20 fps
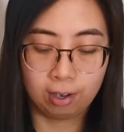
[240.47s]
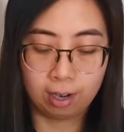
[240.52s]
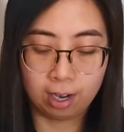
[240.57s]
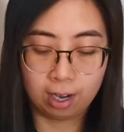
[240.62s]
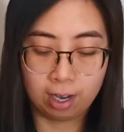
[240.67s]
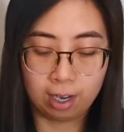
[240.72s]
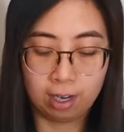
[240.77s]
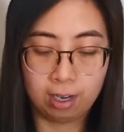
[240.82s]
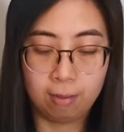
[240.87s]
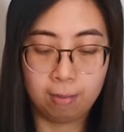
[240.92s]

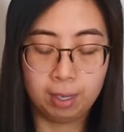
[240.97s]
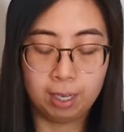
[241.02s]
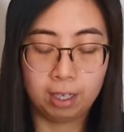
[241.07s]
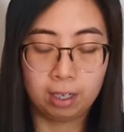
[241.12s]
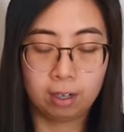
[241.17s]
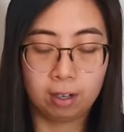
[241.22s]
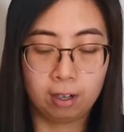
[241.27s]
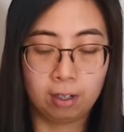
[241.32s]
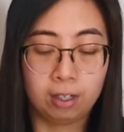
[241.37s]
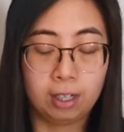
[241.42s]
I'm
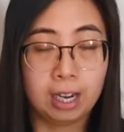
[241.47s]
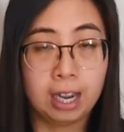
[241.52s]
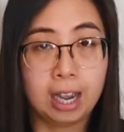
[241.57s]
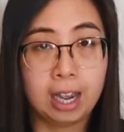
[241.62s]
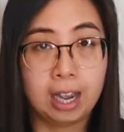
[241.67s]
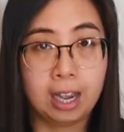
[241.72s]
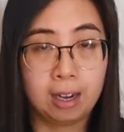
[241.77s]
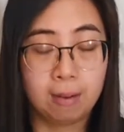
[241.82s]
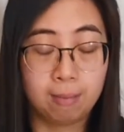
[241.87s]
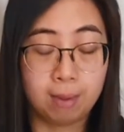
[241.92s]
going to
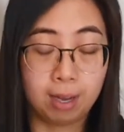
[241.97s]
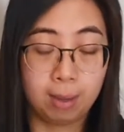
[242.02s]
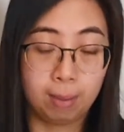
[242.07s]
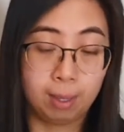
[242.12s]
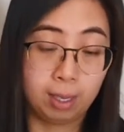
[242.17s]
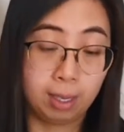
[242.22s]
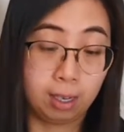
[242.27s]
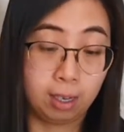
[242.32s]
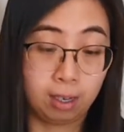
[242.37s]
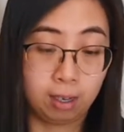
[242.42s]
add
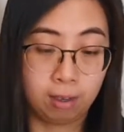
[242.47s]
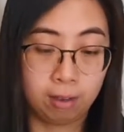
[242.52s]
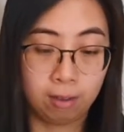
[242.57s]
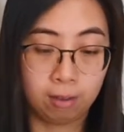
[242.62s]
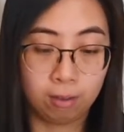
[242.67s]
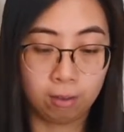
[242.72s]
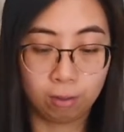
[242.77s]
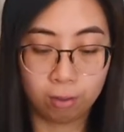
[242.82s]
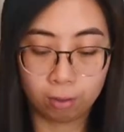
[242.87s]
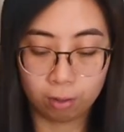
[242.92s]
maybe
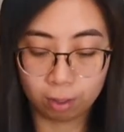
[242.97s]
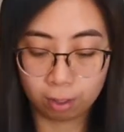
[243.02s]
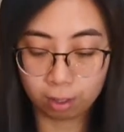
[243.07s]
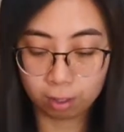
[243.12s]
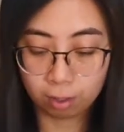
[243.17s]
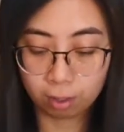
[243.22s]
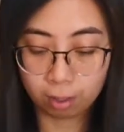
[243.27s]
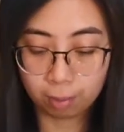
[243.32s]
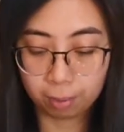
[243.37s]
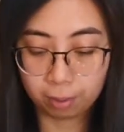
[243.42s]
2
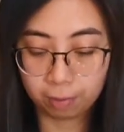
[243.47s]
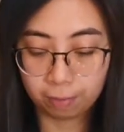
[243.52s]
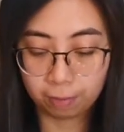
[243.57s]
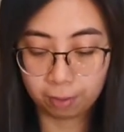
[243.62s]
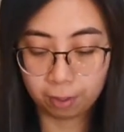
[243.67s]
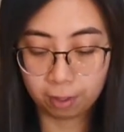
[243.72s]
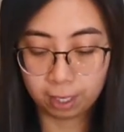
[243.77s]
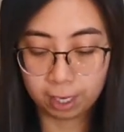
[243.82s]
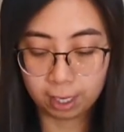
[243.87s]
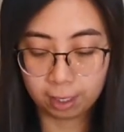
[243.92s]
drops of food
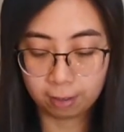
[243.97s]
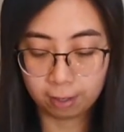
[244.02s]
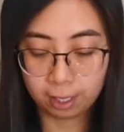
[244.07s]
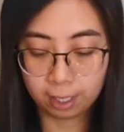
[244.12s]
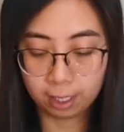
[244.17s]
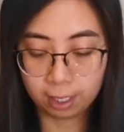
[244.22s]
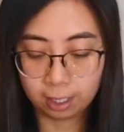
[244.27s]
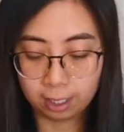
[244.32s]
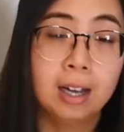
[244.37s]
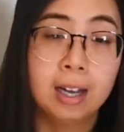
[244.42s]
colouring.
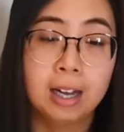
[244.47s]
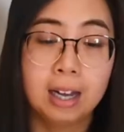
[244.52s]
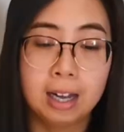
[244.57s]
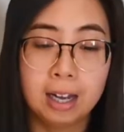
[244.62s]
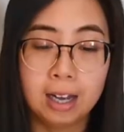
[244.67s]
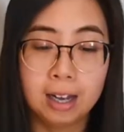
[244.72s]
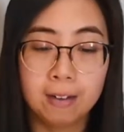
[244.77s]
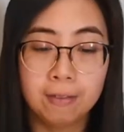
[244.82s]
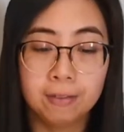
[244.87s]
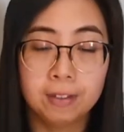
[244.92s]

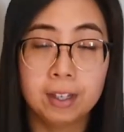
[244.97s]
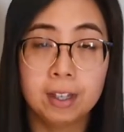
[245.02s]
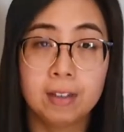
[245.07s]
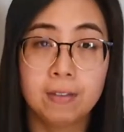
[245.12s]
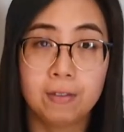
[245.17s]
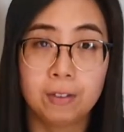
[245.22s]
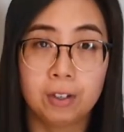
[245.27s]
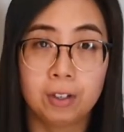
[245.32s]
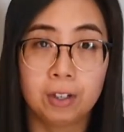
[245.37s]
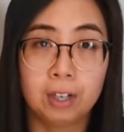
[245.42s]
After the
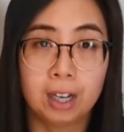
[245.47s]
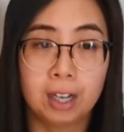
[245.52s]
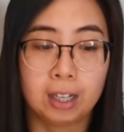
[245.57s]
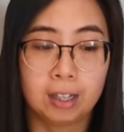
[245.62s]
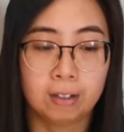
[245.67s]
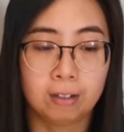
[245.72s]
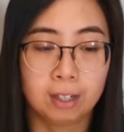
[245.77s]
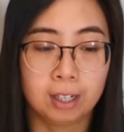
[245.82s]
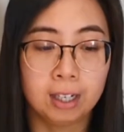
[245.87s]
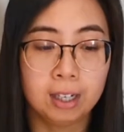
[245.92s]
food
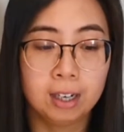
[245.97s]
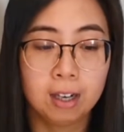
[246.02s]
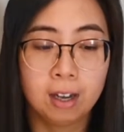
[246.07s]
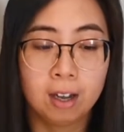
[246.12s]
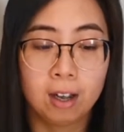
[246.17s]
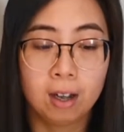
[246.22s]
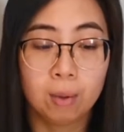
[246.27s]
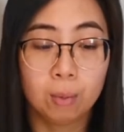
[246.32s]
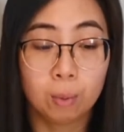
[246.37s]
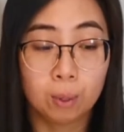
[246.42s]
colouring,
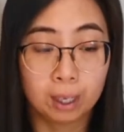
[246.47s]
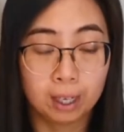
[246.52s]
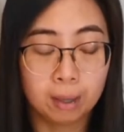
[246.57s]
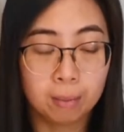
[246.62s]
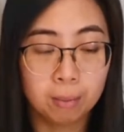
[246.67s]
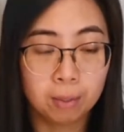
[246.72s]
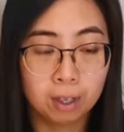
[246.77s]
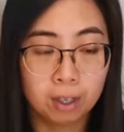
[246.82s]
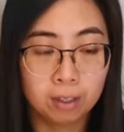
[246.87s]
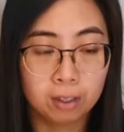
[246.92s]
what I'm
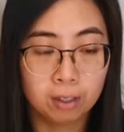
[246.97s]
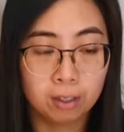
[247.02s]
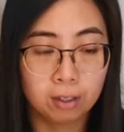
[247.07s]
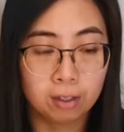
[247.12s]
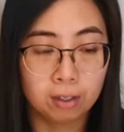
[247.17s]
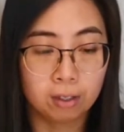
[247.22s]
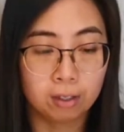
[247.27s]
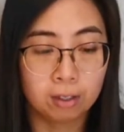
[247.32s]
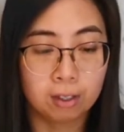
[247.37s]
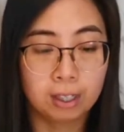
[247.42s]
going to
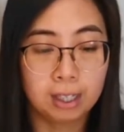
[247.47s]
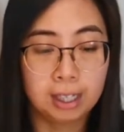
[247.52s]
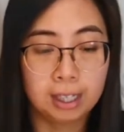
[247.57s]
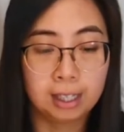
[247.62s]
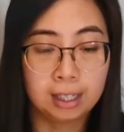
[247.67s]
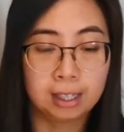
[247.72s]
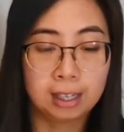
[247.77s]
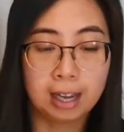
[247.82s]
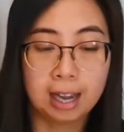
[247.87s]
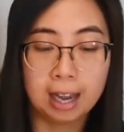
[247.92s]
do
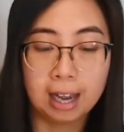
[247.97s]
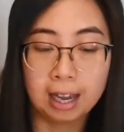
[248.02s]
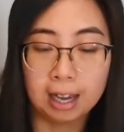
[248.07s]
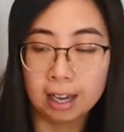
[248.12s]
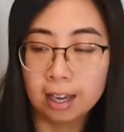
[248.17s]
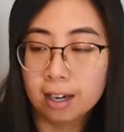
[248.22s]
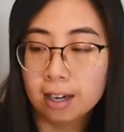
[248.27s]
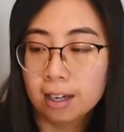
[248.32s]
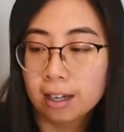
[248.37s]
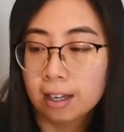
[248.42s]
is
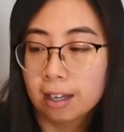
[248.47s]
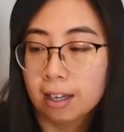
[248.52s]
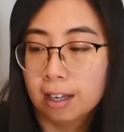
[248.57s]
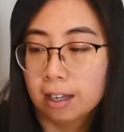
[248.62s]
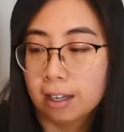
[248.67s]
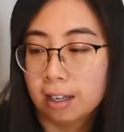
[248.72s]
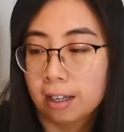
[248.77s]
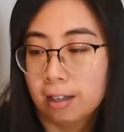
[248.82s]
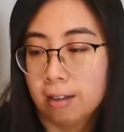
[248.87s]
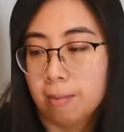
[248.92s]
add
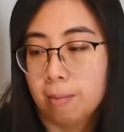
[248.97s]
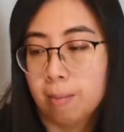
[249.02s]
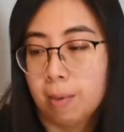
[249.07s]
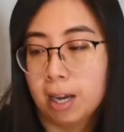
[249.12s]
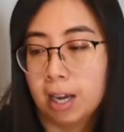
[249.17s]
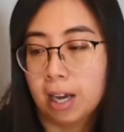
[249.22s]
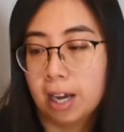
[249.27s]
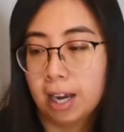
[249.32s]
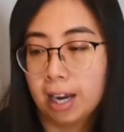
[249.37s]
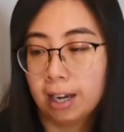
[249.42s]

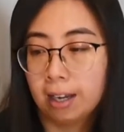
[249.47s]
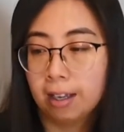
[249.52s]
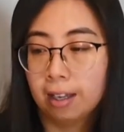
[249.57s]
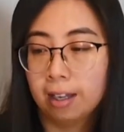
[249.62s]
my